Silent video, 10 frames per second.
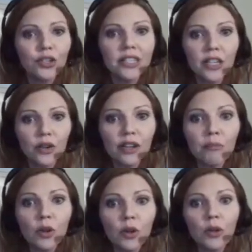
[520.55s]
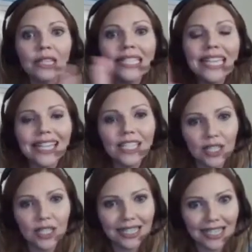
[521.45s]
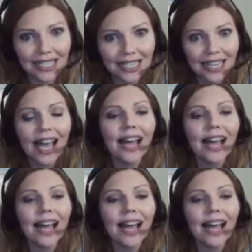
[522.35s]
theory of multiple intelligences.